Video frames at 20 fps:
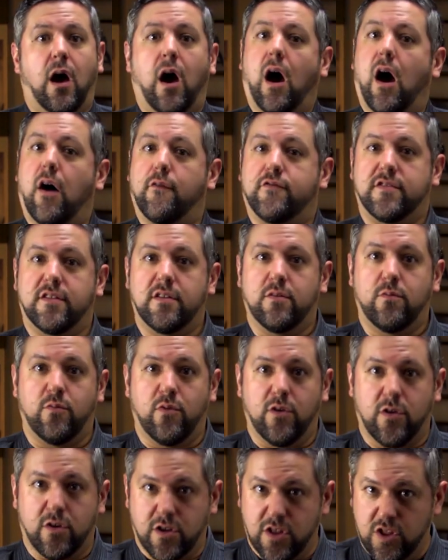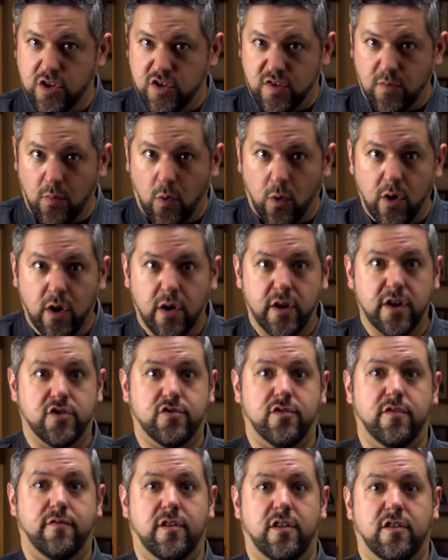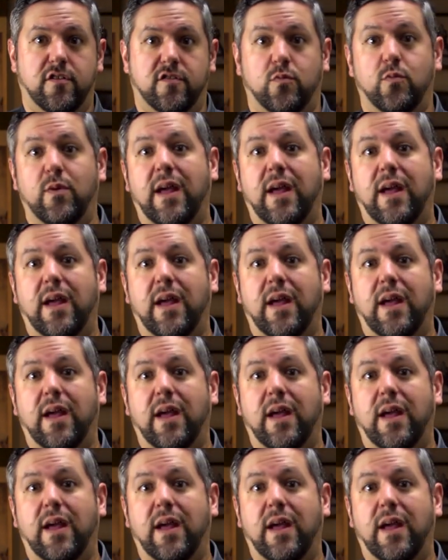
Obviously, we're going to do some more art history videos.